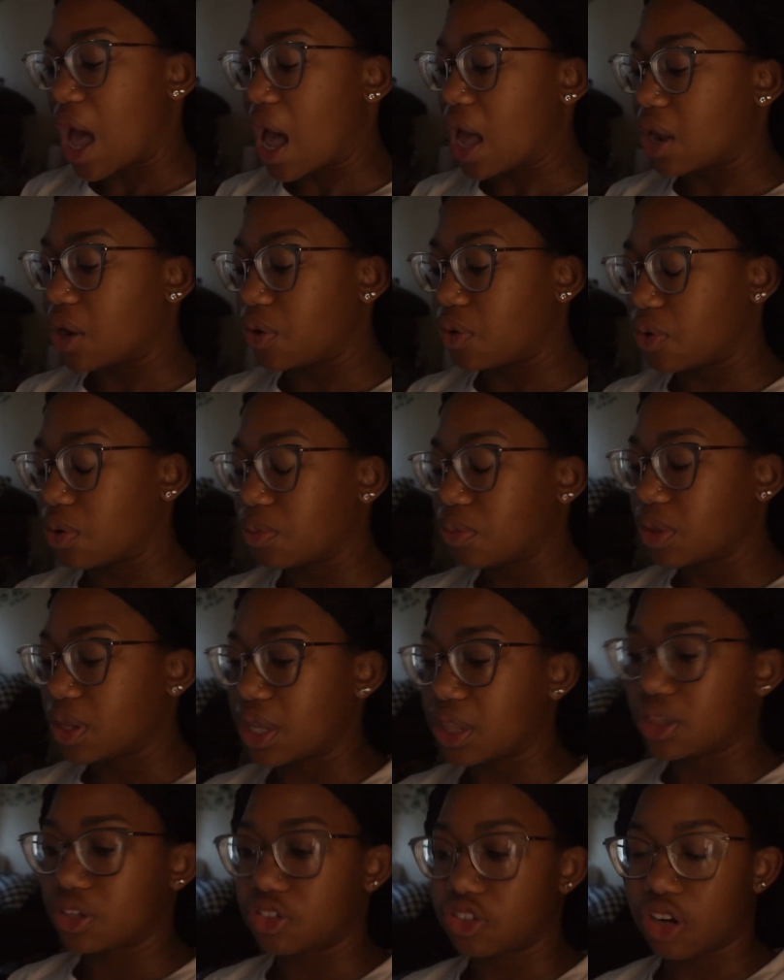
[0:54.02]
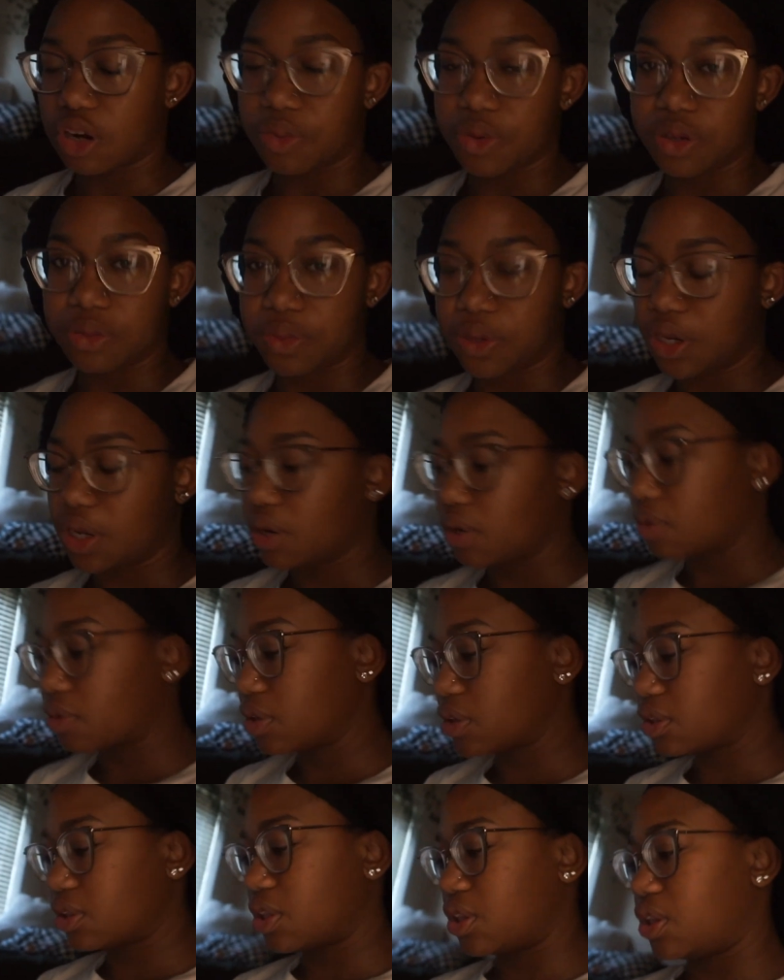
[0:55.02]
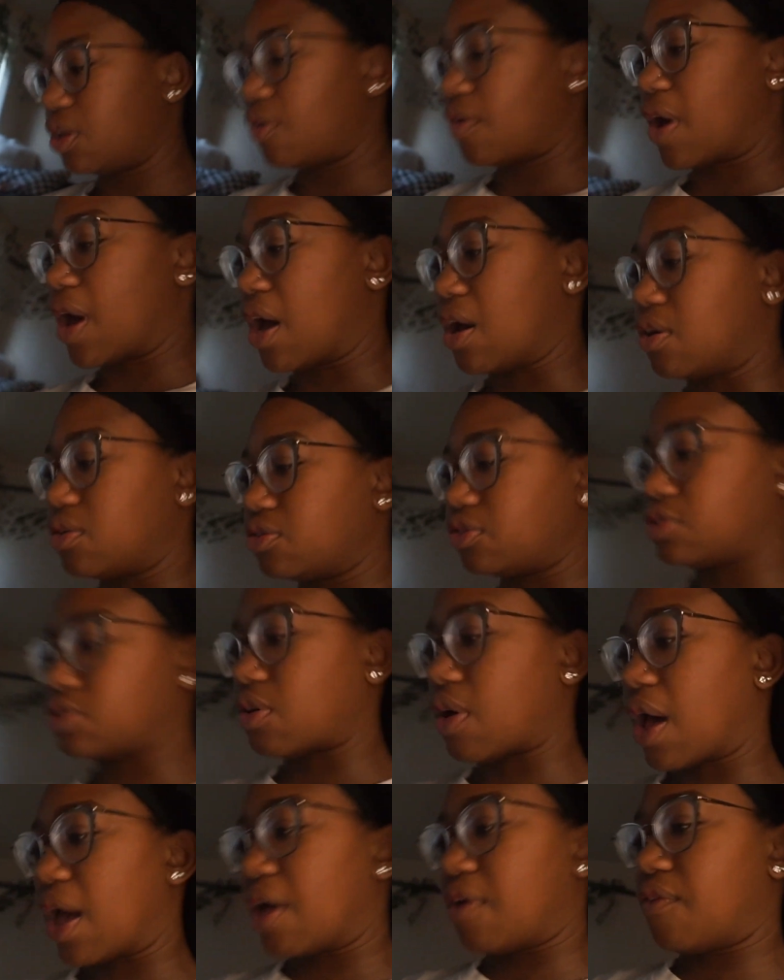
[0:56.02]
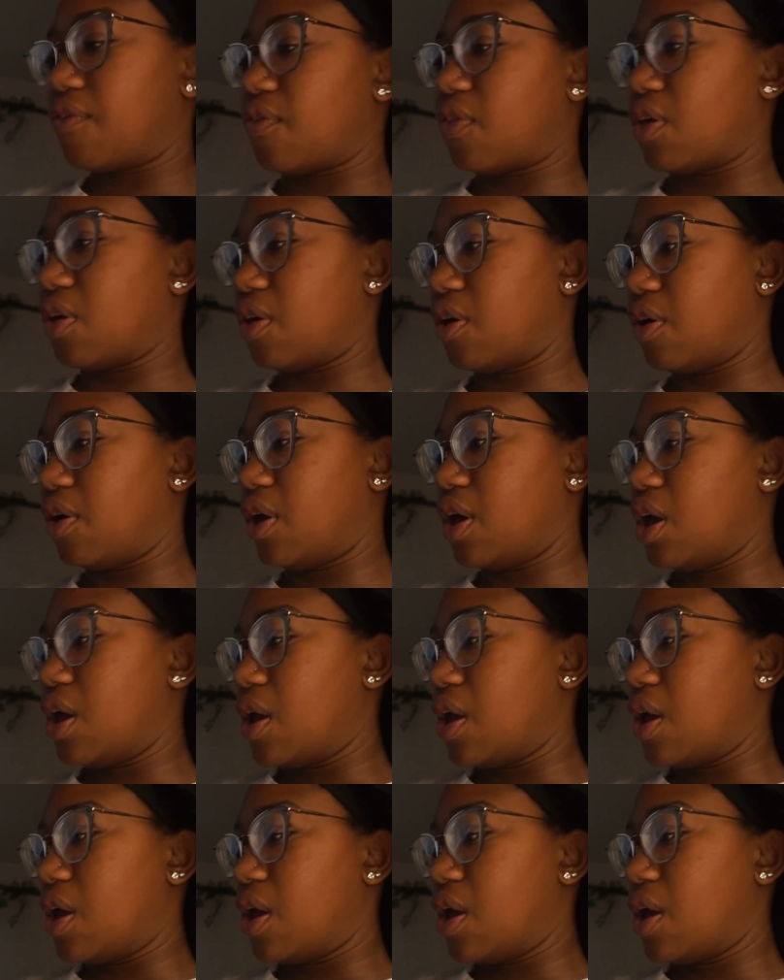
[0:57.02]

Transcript: I normally like the strawberry banana ones, and they were out, so I have the